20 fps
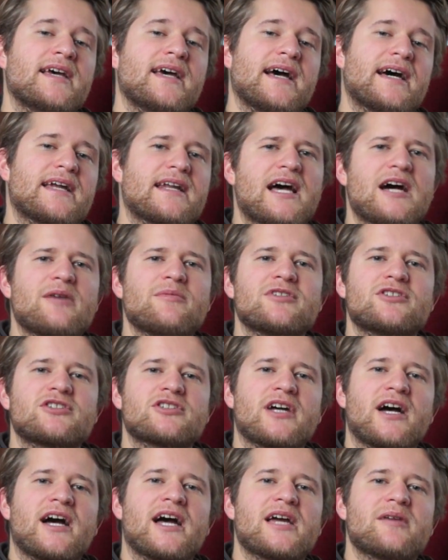And how much
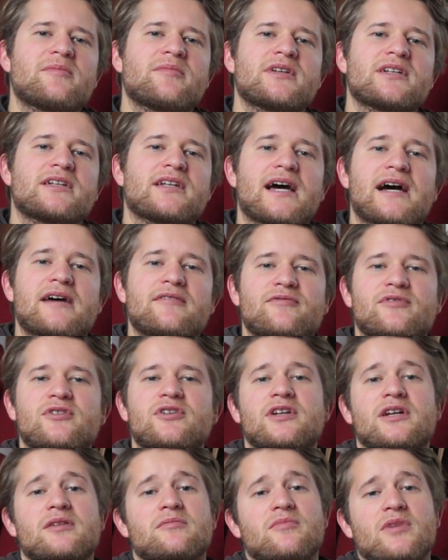time and
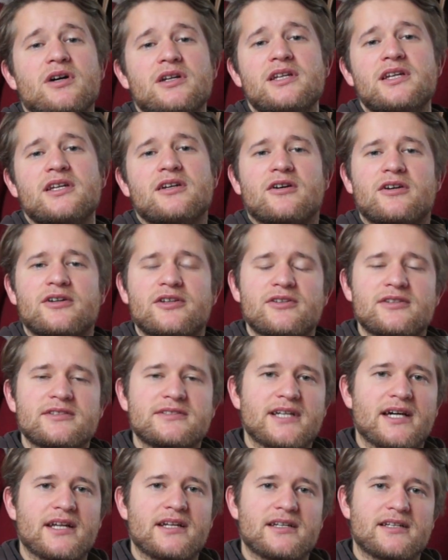effort and money are you
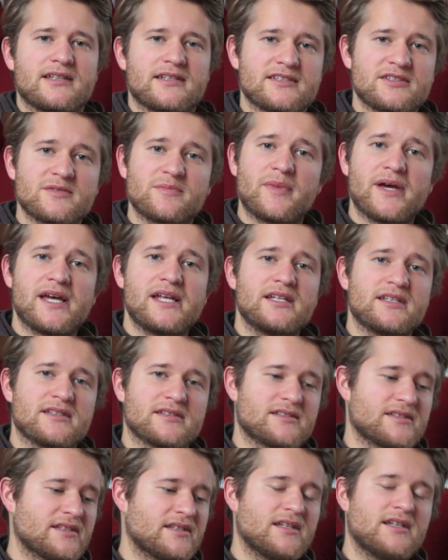intending to
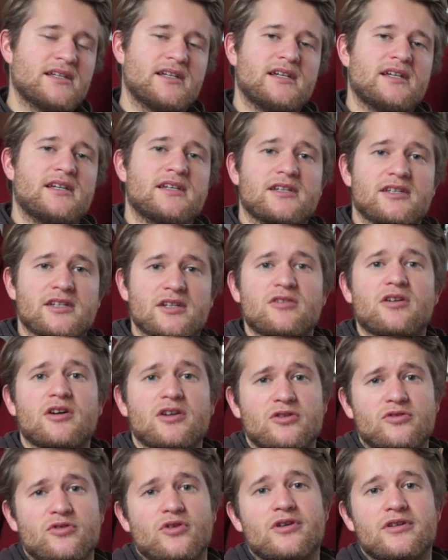spend, on
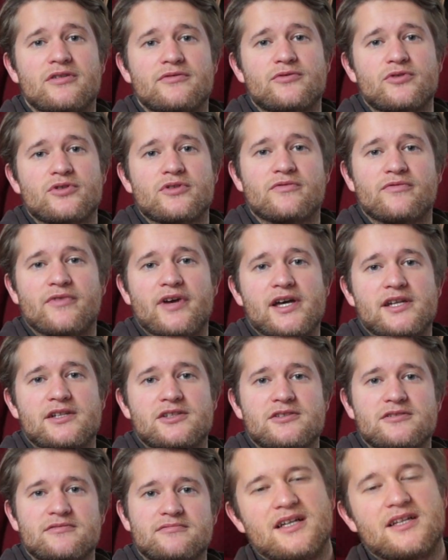growing fruit and veg?
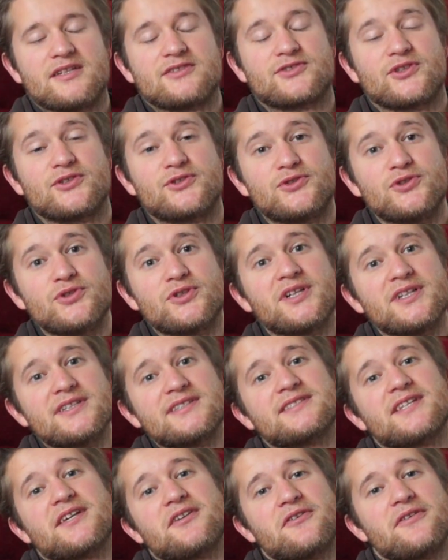So do
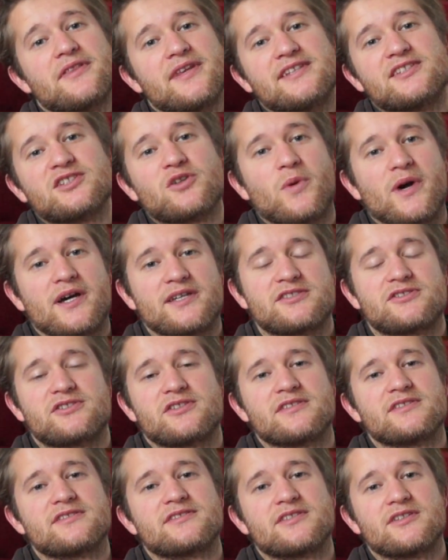consider these
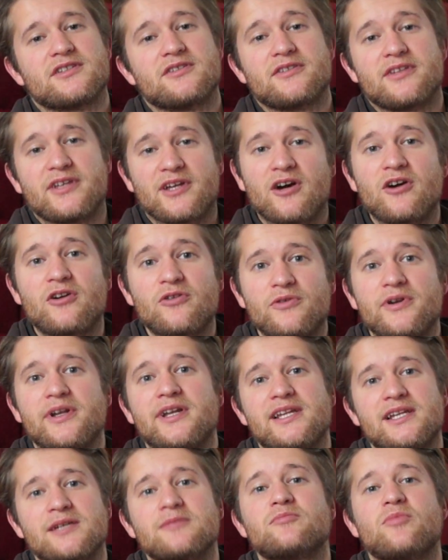questions, they are
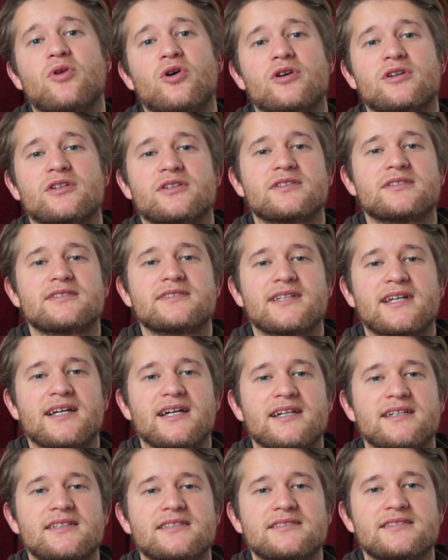really important,
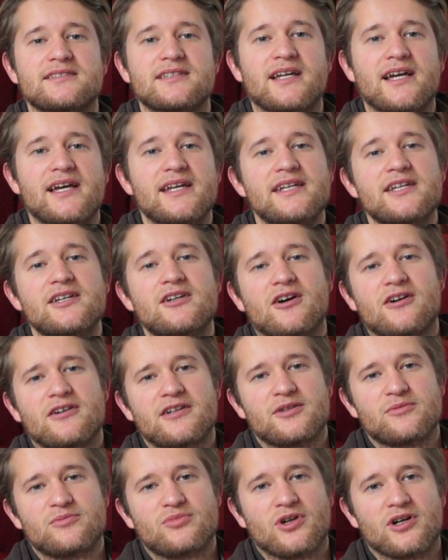and any
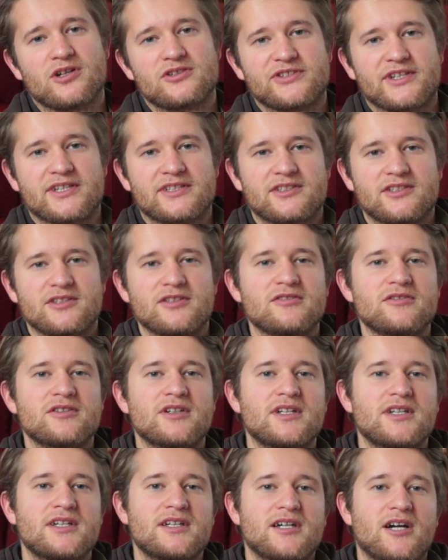gardening project,
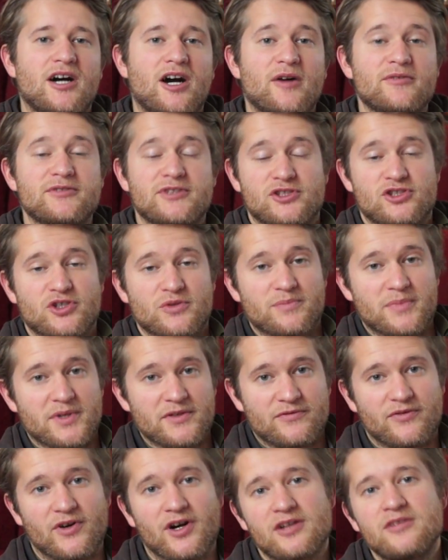obviously should be
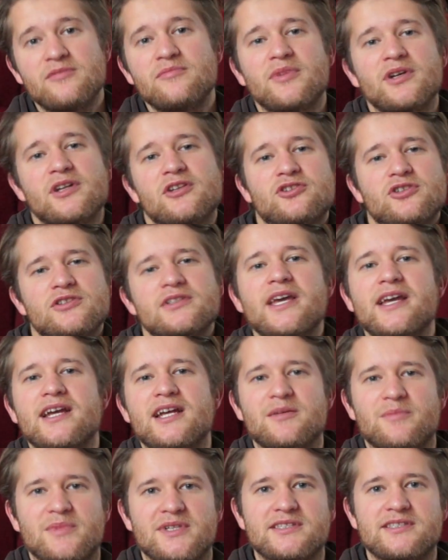fun, but it should be taken
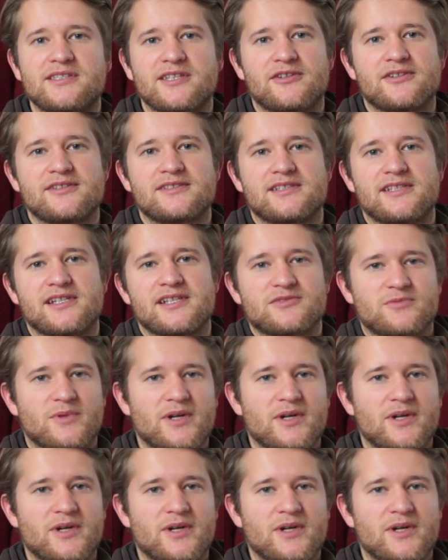a bit seriously as